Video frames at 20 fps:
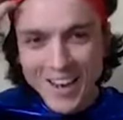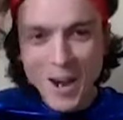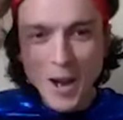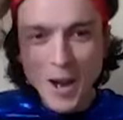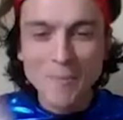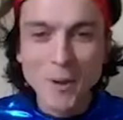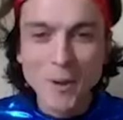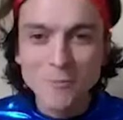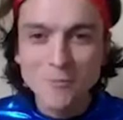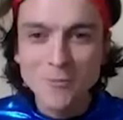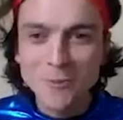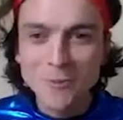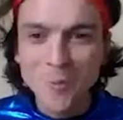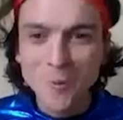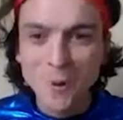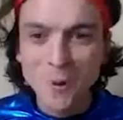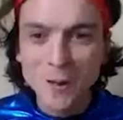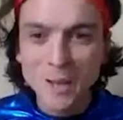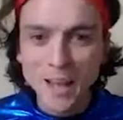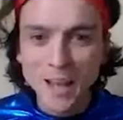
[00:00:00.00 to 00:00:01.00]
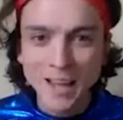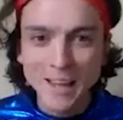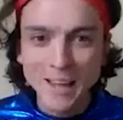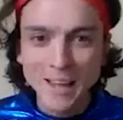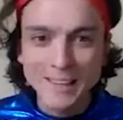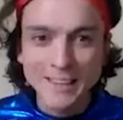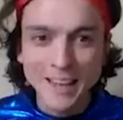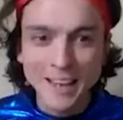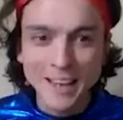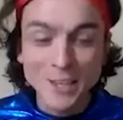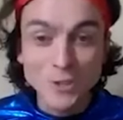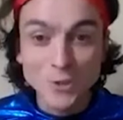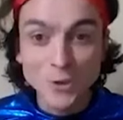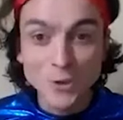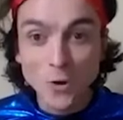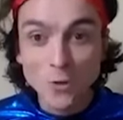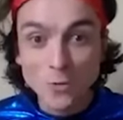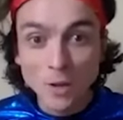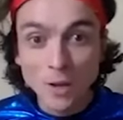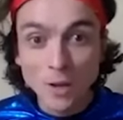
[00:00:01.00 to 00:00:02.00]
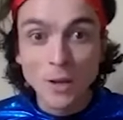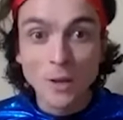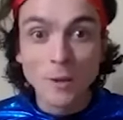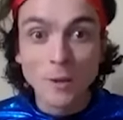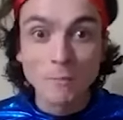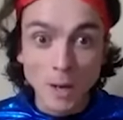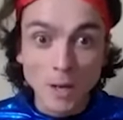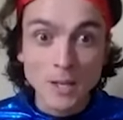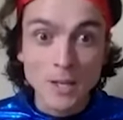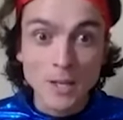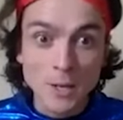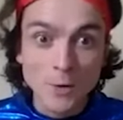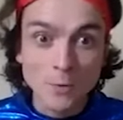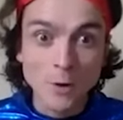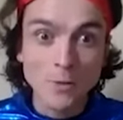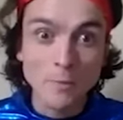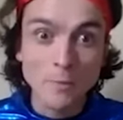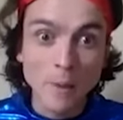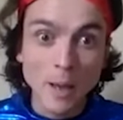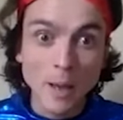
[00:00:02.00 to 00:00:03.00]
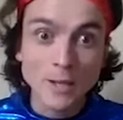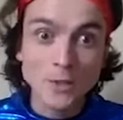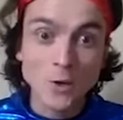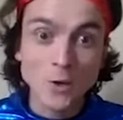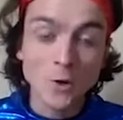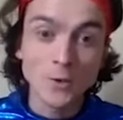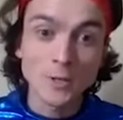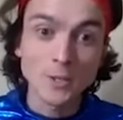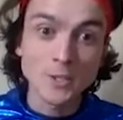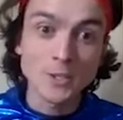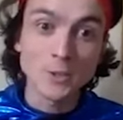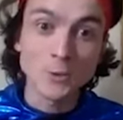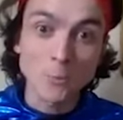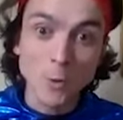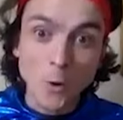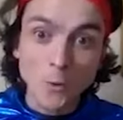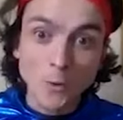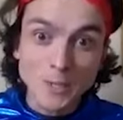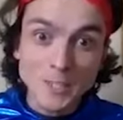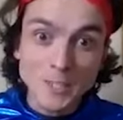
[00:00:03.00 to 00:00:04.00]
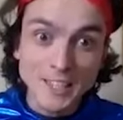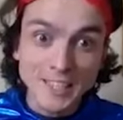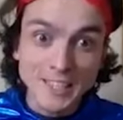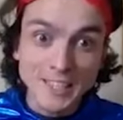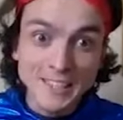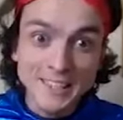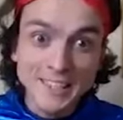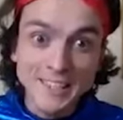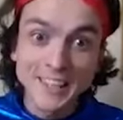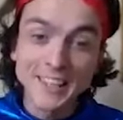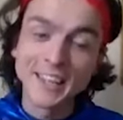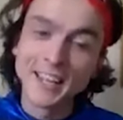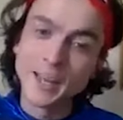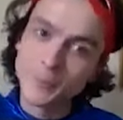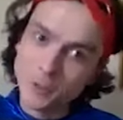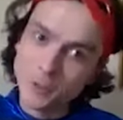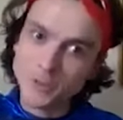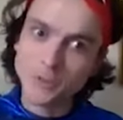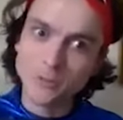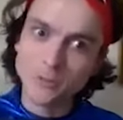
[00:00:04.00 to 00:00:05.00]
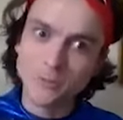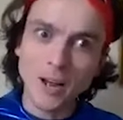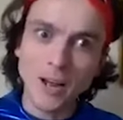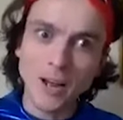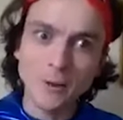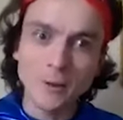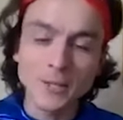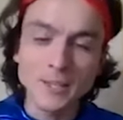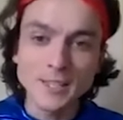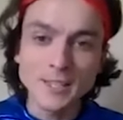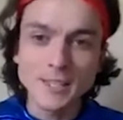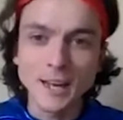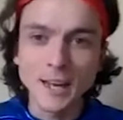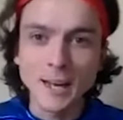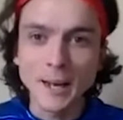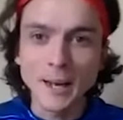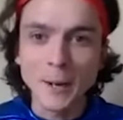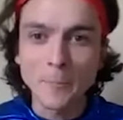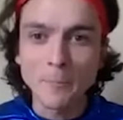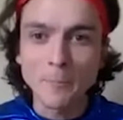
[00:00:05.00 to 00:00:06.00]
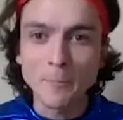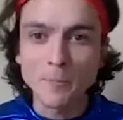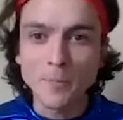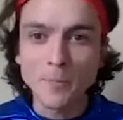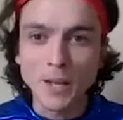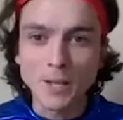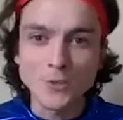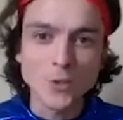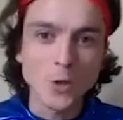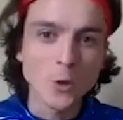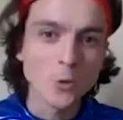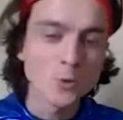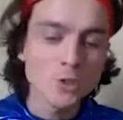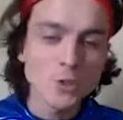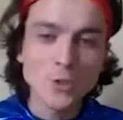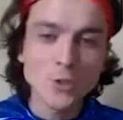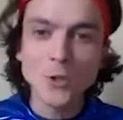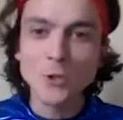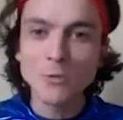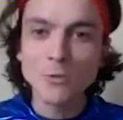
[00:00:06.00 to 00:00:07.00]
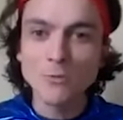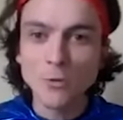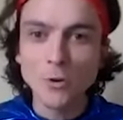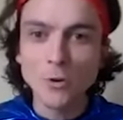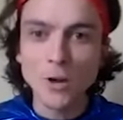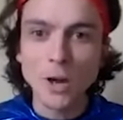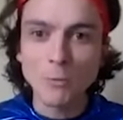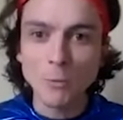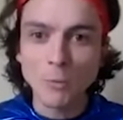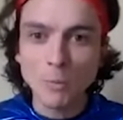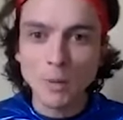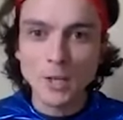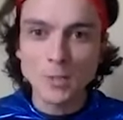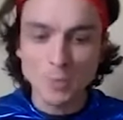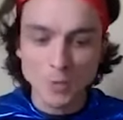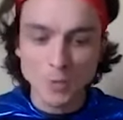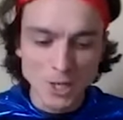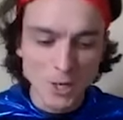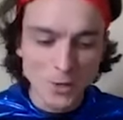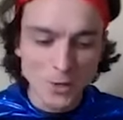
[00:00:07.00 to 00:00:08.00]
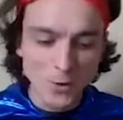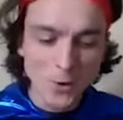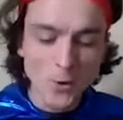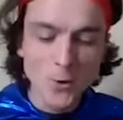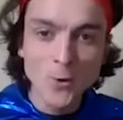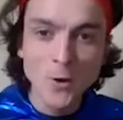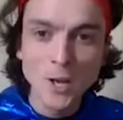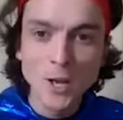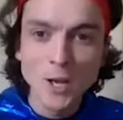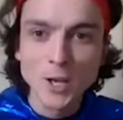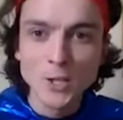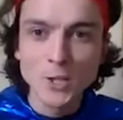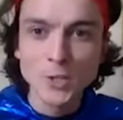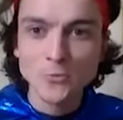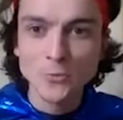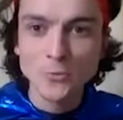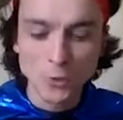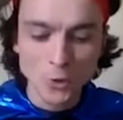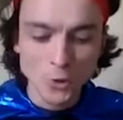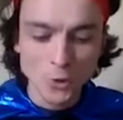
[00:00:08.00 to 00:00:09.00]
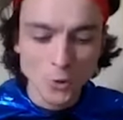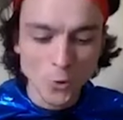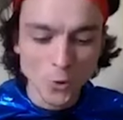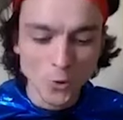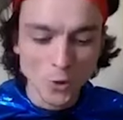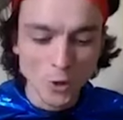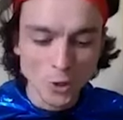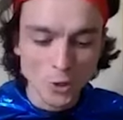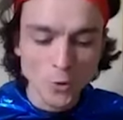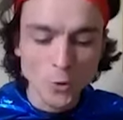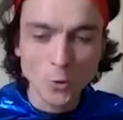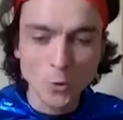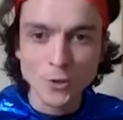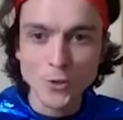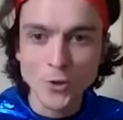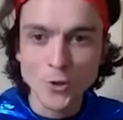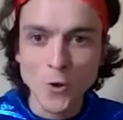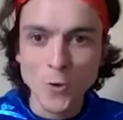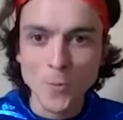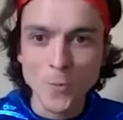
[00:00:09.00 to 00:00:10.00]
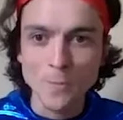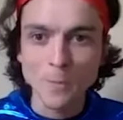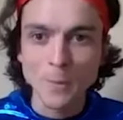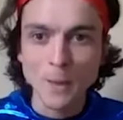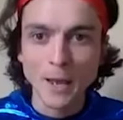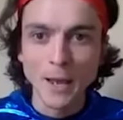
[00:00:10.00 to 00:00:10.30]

yeah. I'm helpful boy, and uh, as you know, my hero, the baton, is in quarantine because of the virus, mm. um, and so just looking for a, replacement hero just for a short, a short term.